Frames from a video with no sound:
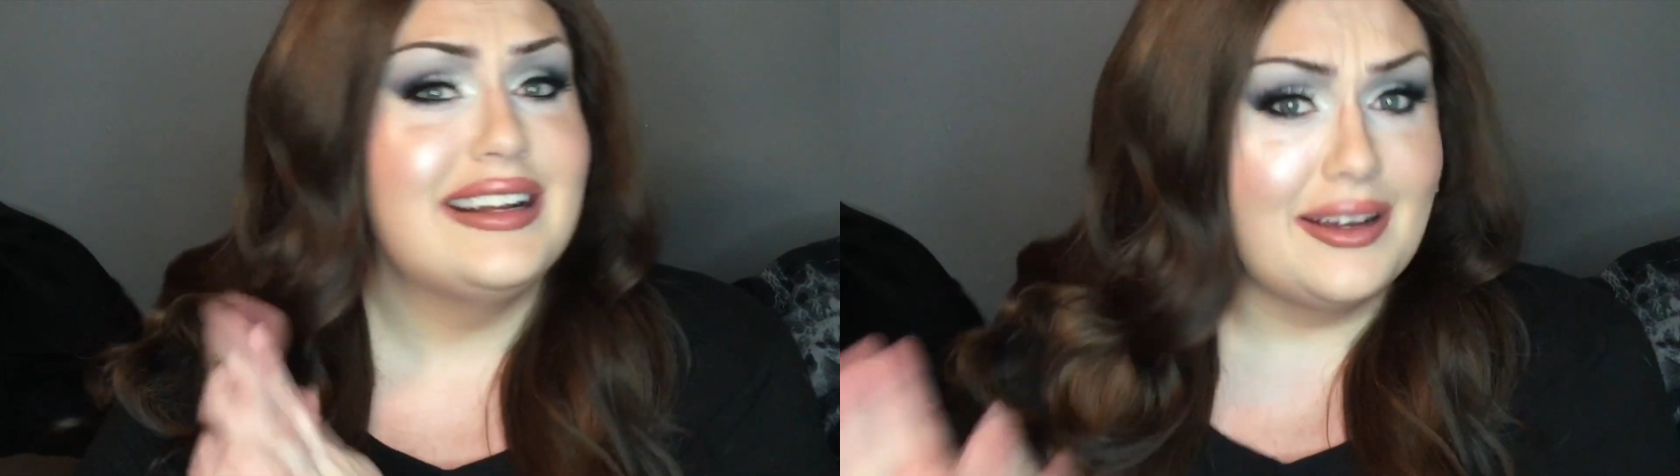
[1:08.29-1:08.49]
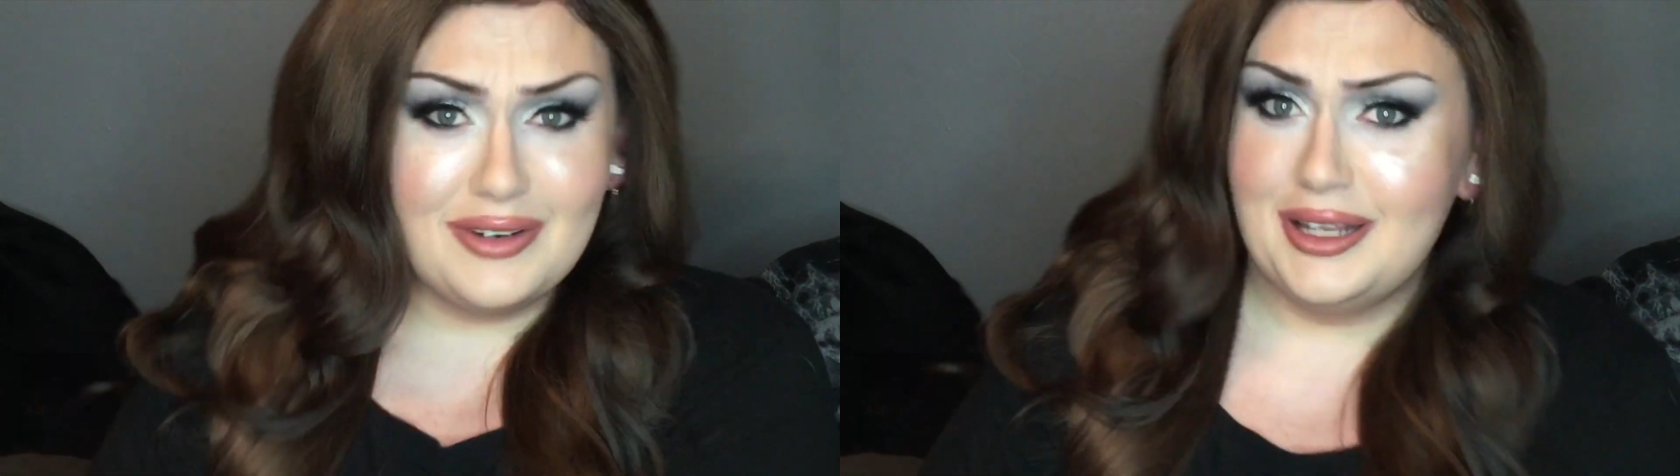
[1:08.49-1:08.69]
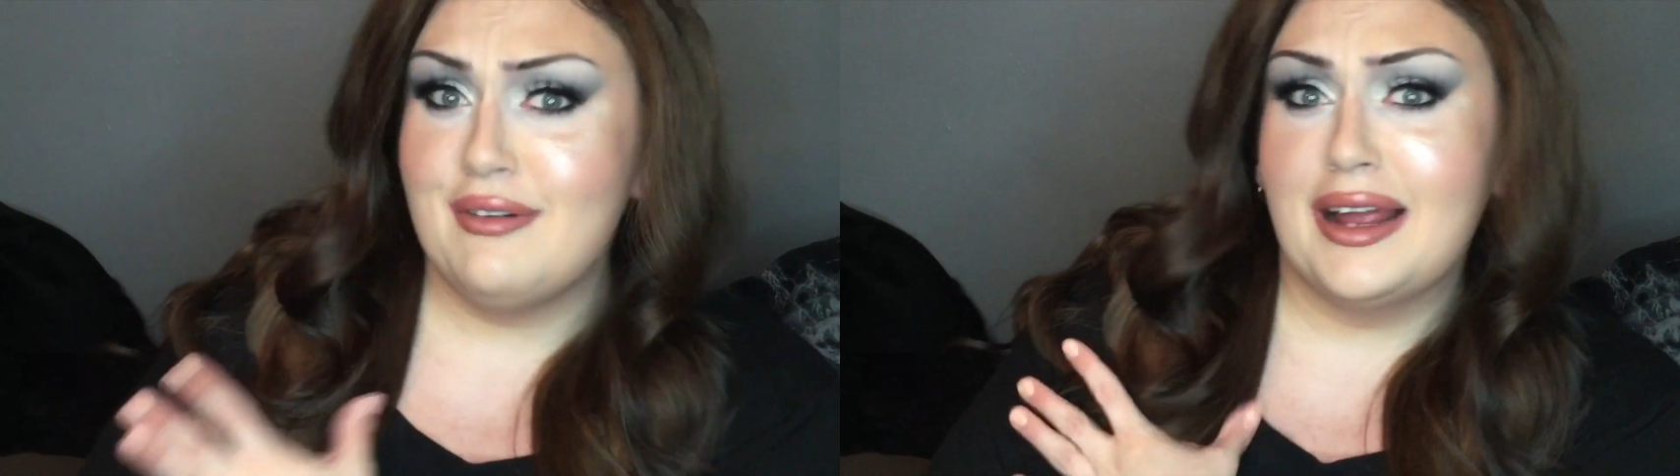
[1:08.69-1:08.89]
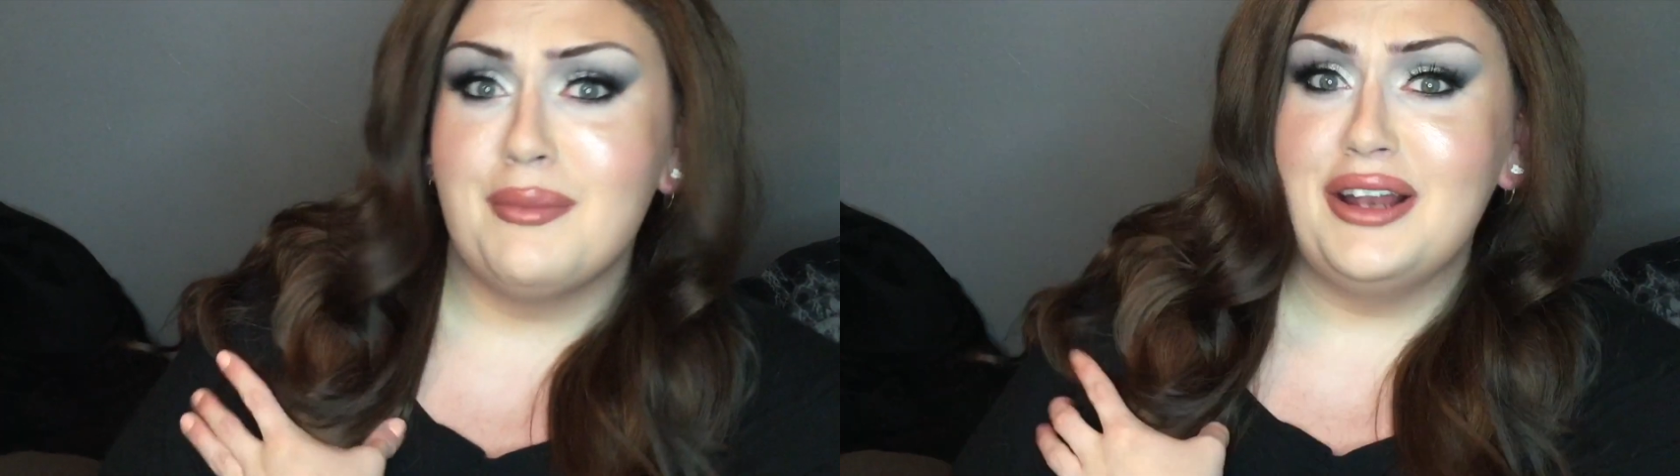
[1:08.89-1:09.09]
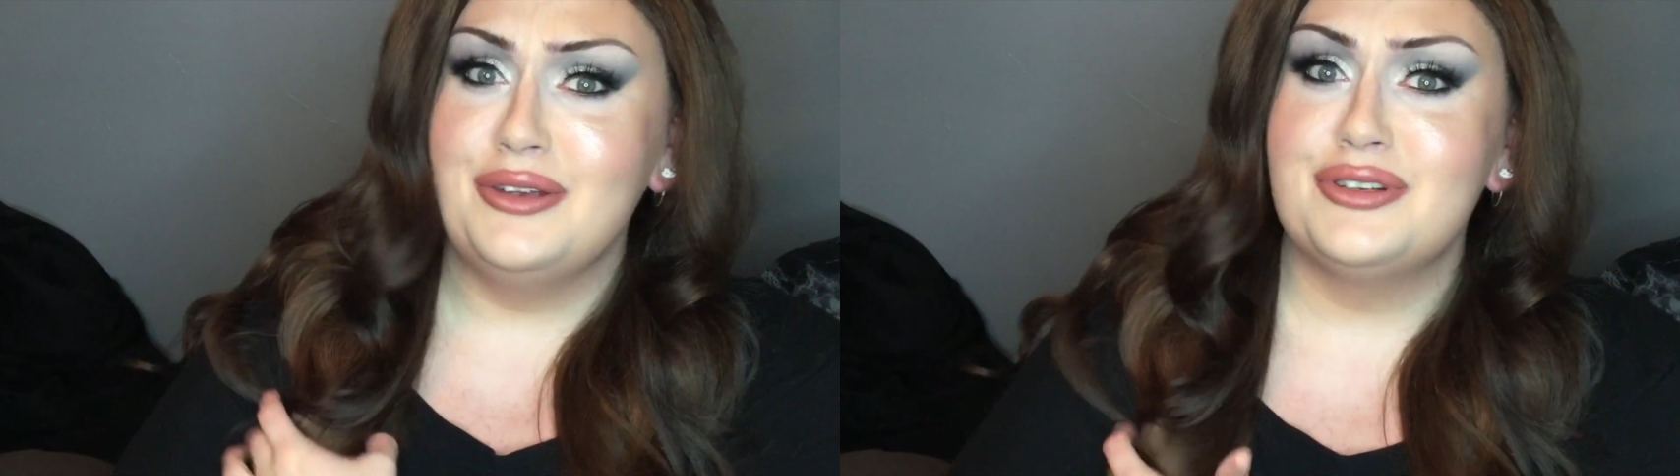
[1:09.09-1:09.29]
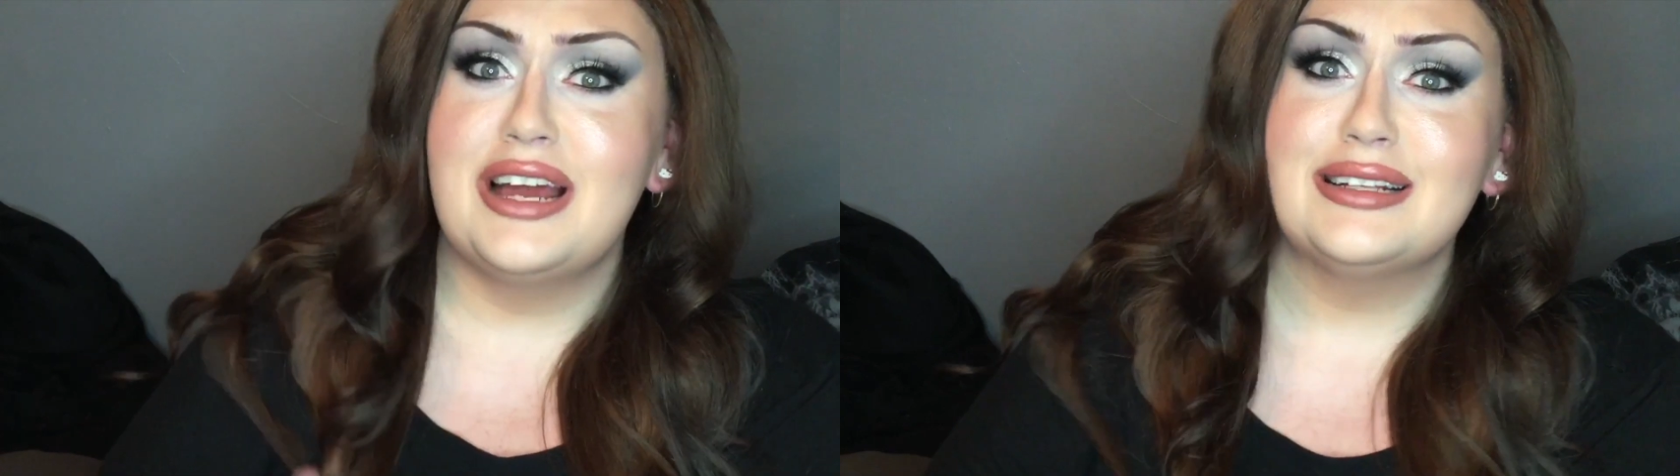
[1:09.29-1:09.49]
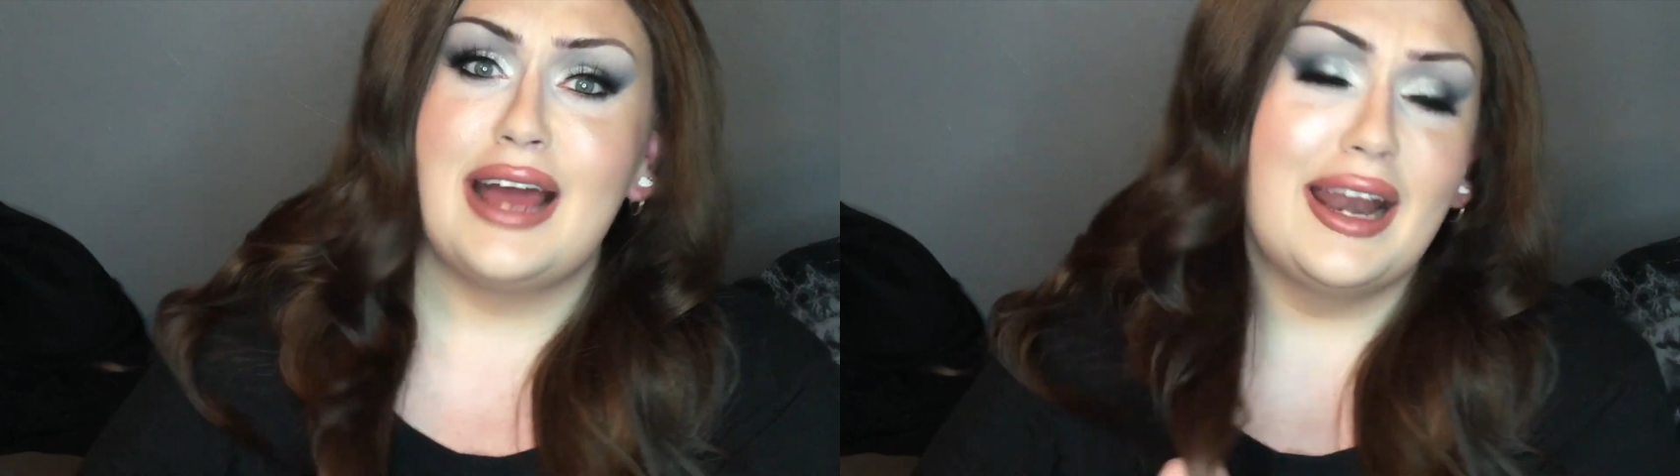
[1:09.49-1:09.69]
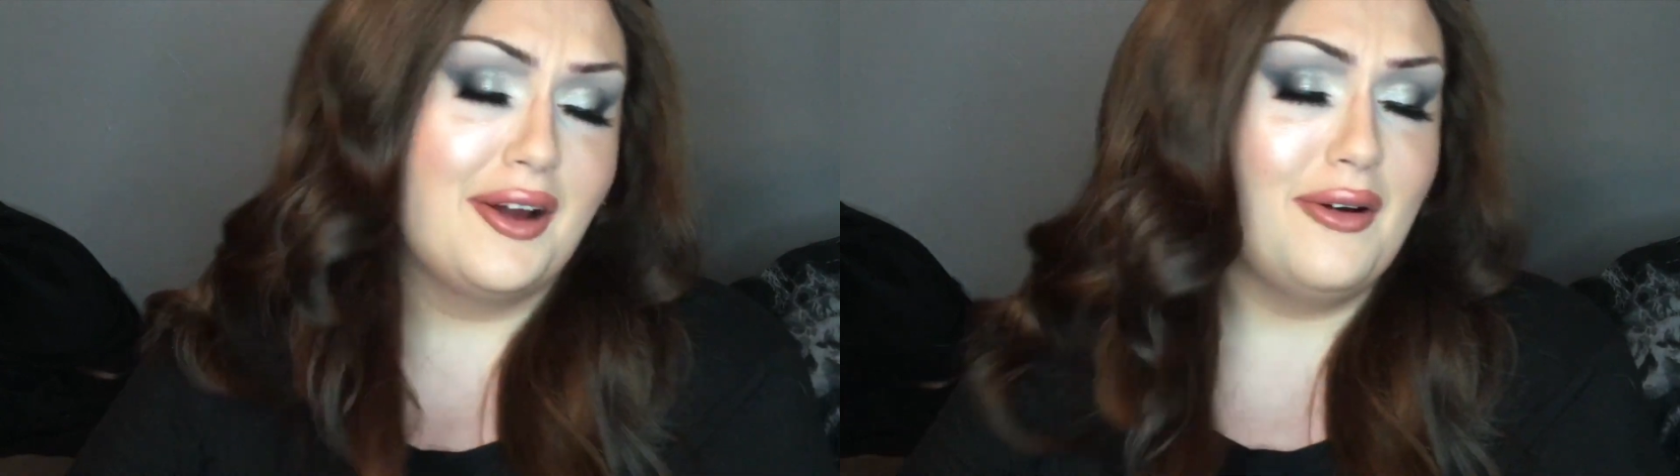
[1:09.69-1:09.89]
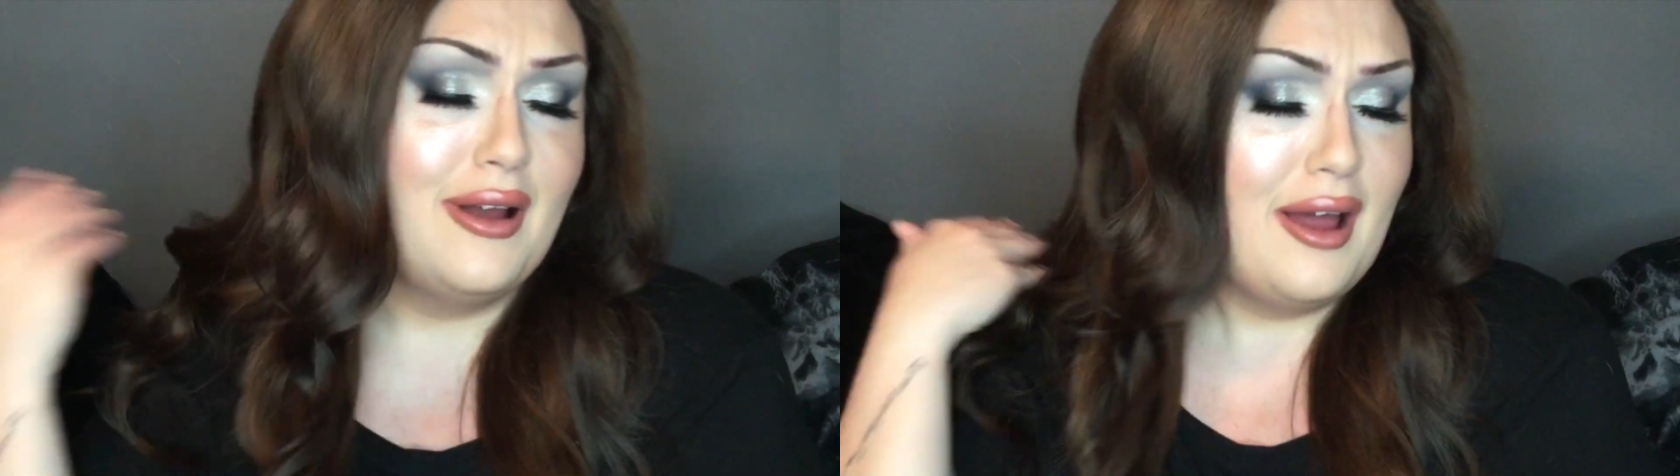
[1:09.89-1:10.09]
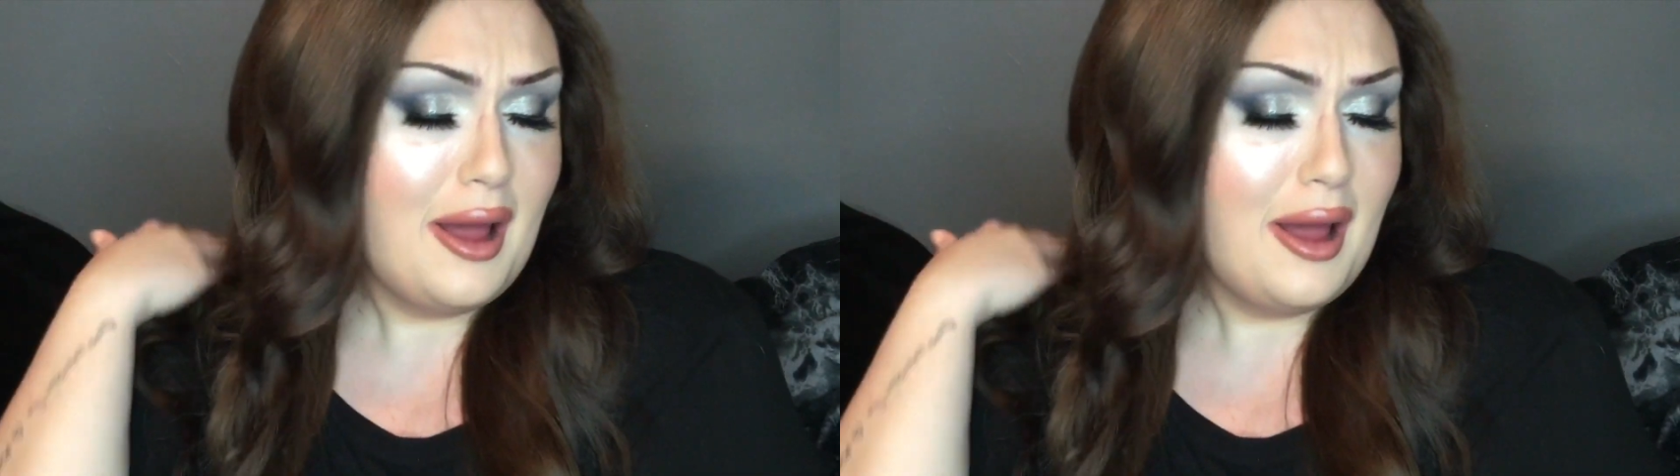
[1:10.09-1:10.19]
Definitely recommend you check that out.